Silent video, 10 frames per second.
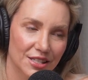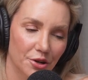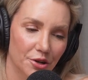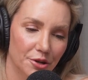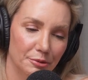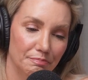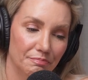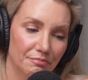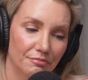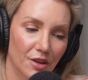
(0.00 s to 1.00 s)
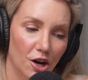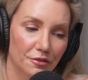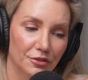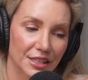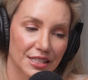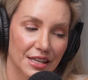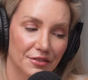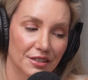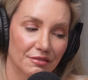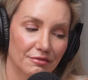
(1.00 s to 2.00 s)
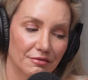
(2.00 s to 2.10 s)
So hopefully it's given